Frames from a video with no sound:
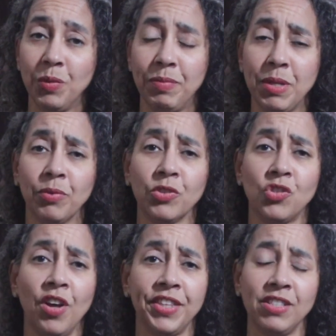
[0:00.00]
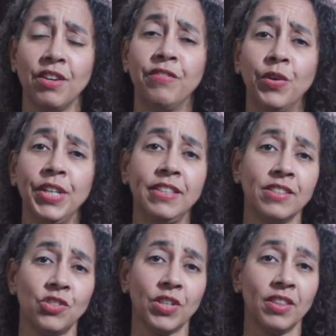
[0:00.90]
when people draw these voting
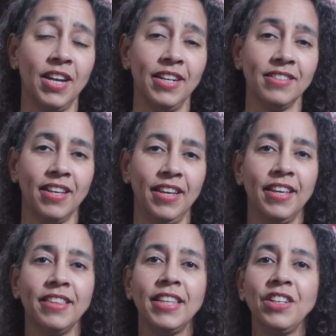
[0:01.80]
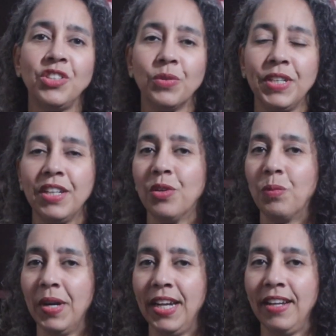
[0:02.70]
district lines, they do it in a
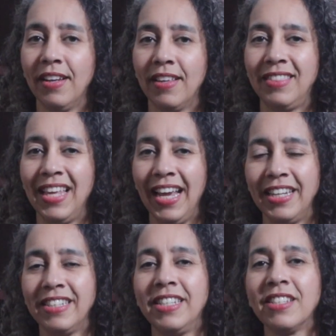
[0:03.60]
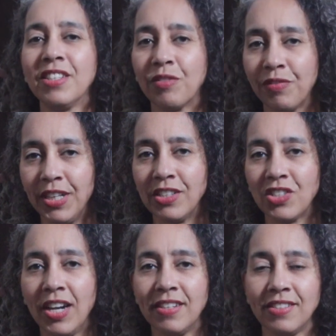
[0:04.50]
way that
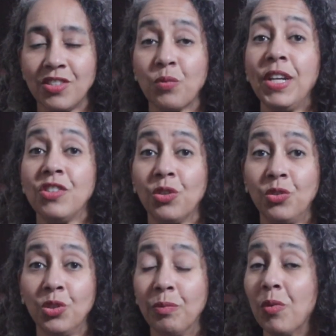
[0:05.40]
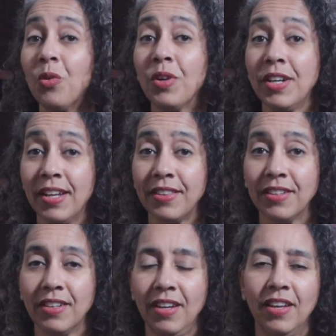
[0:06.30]
disenfranchises a racial group or
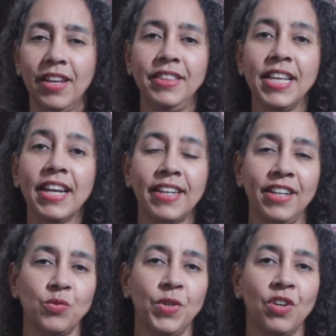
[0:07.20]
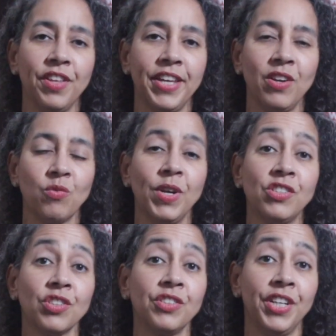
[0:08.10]
another. In that case, we call that
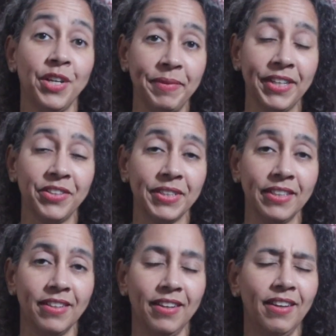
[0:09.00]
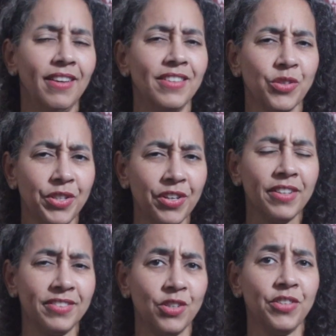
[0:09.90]
racial gerrymandering. So there
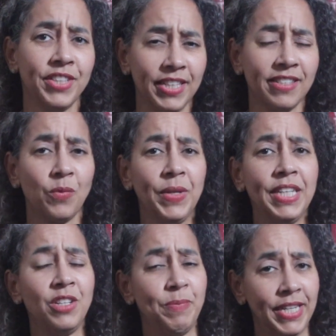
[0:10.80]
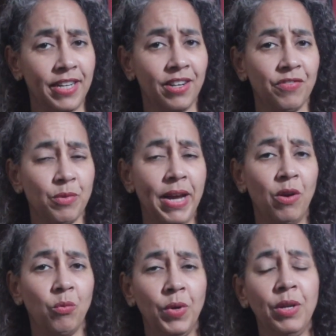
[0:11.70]
are certain things that we need to be careful
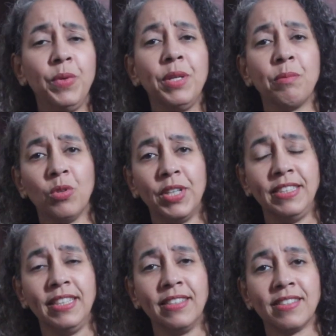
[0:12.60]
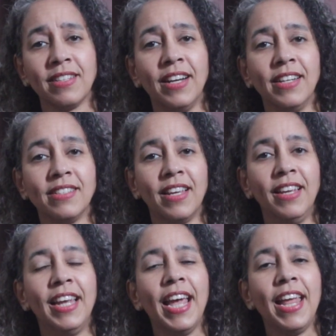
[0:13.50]
about when we employ data science
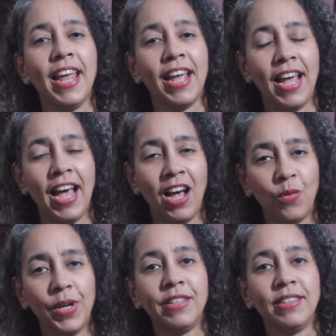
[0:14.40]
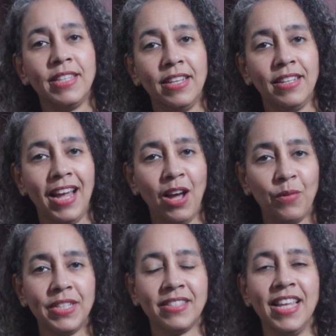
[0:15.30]
and how it,
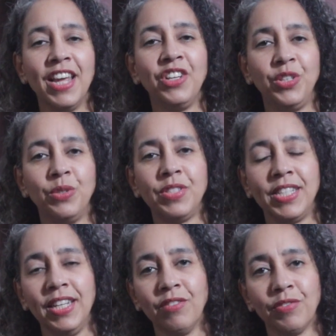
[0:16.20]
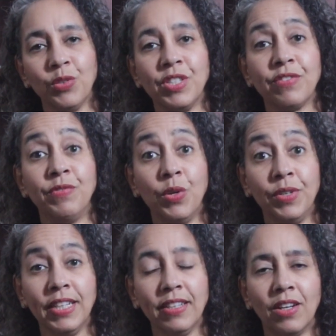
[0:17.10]
how it is then used to influence
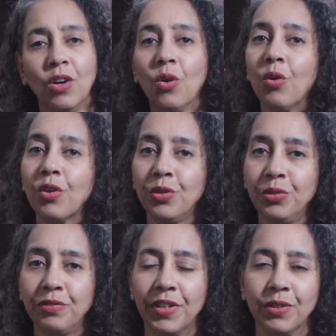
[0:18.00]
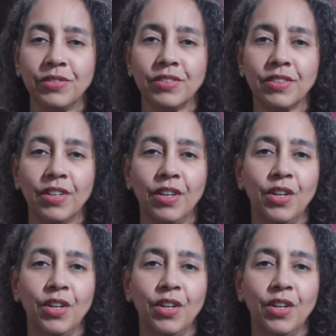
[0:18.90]
voting or who votes.